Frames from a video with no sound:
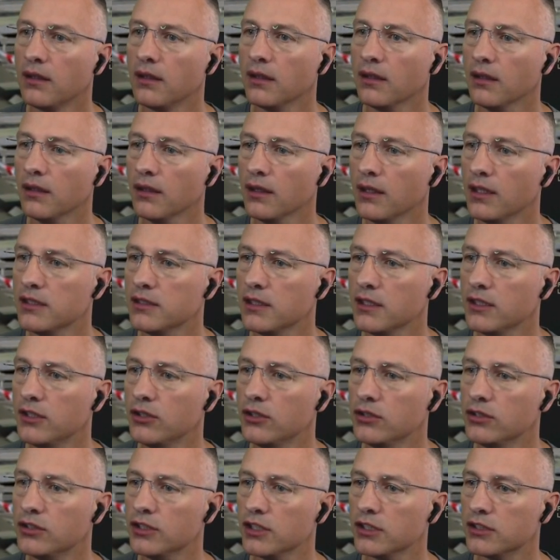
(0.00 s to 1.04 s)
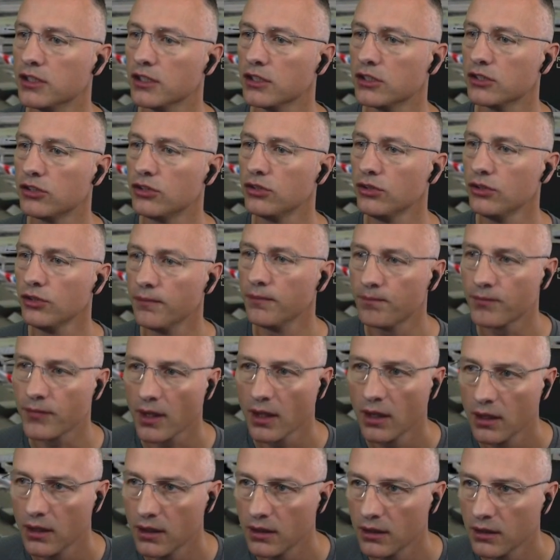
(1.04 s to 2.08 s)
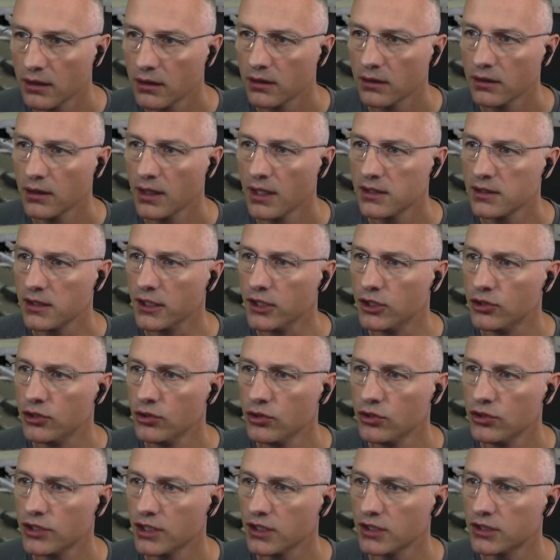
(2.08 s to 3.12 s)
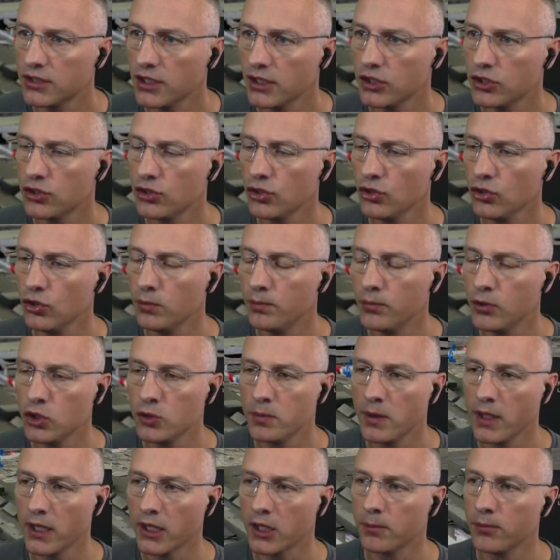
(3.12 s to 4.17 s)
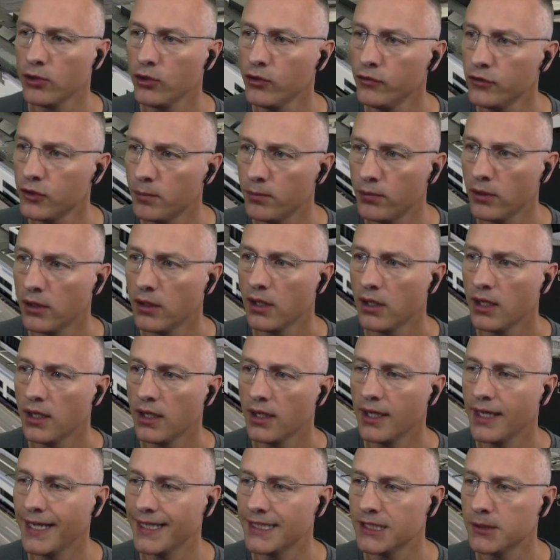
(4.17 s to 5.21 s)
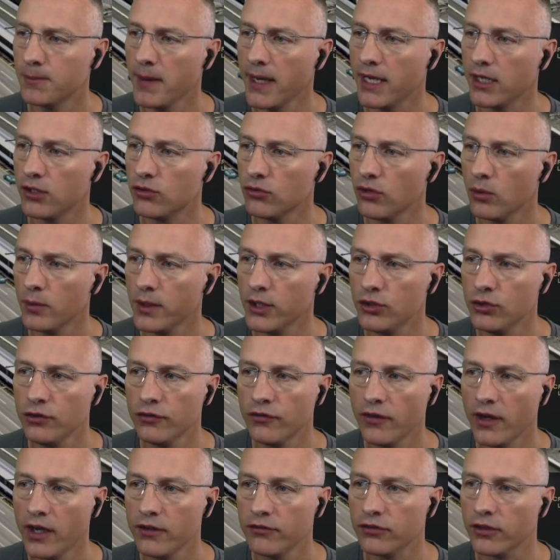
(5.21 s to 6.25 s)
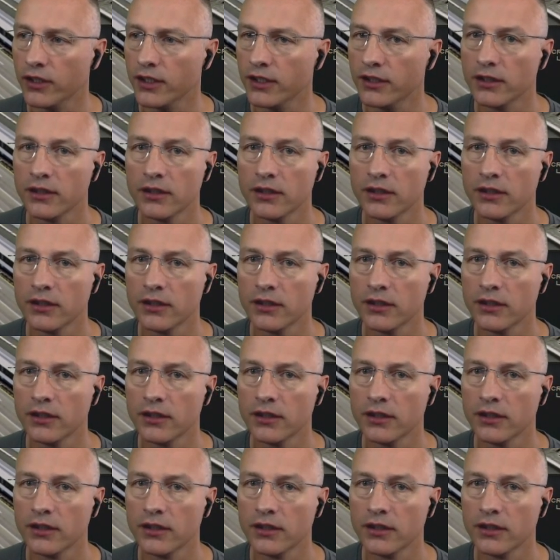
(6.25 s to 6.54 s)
Leslie 2662. Leslie 2662, pushback approved. Expect runway 25 right.